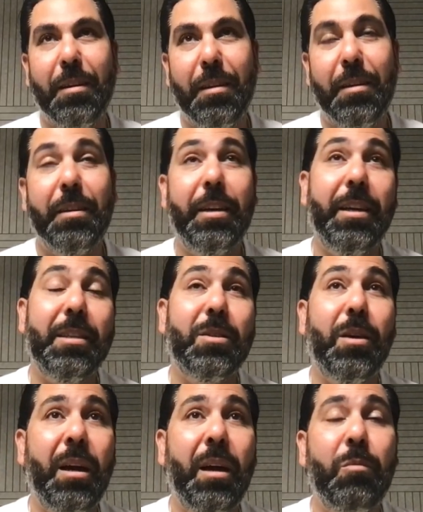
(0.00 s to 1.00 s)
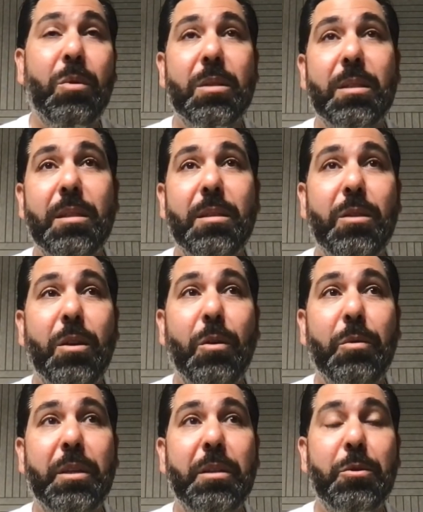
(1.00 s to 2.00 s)
Yeah, so I was
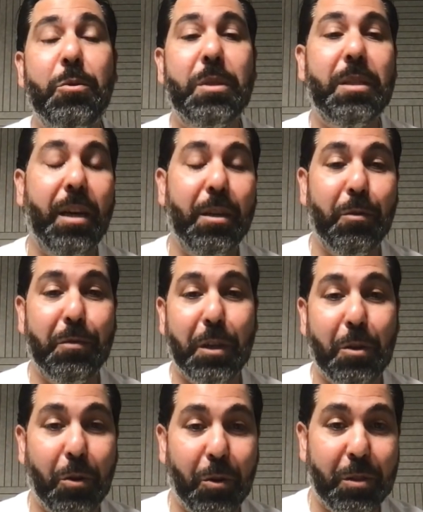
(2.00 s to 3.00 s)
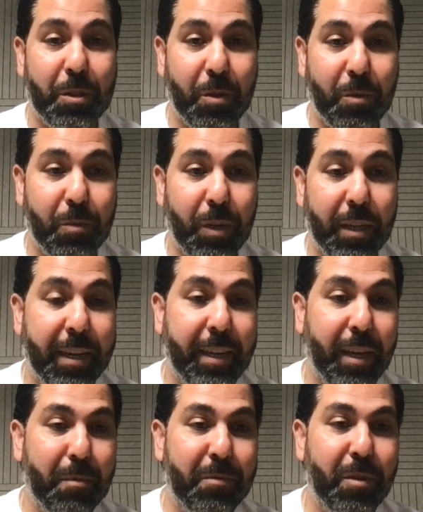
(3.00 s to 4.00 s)
in two sides of the court. So I
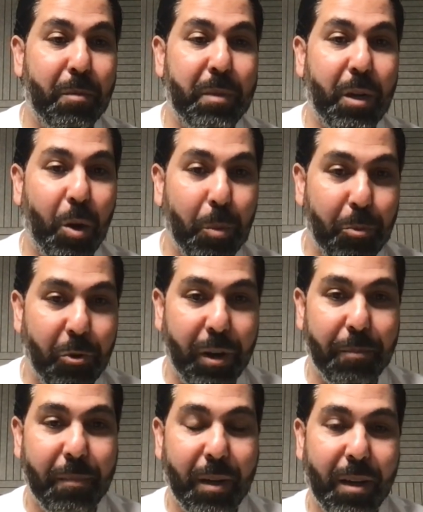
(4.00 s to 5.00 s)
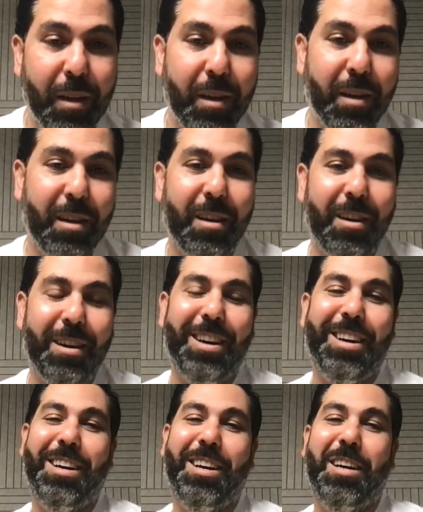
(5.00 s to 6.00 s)
came from the on-prem
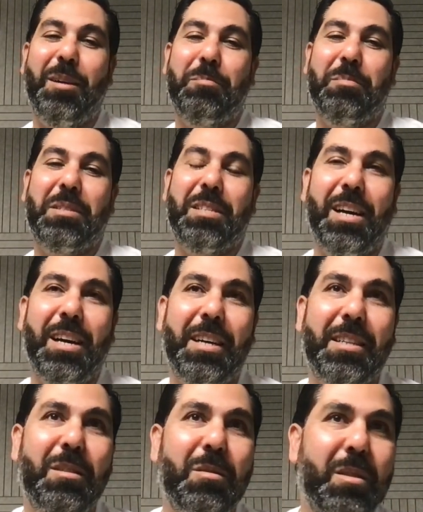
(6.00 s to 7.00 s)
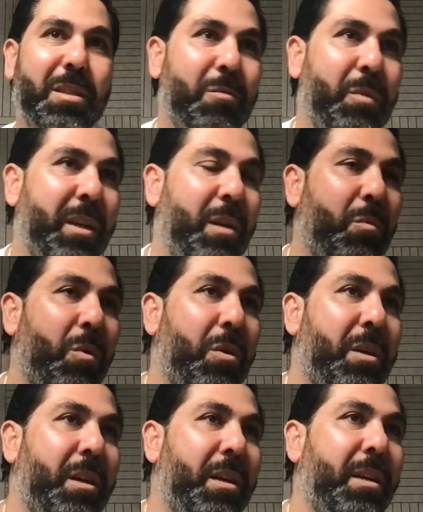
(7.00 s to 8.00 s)
side when I
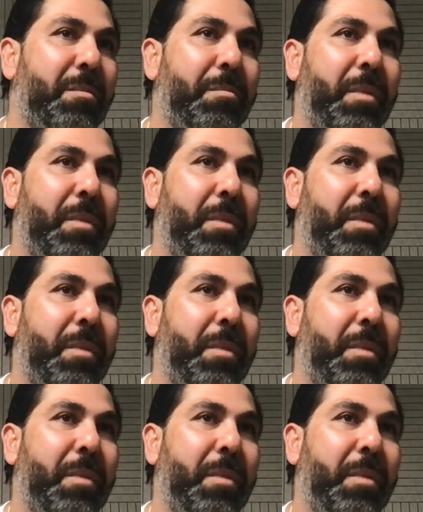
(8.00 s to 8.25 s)
worked at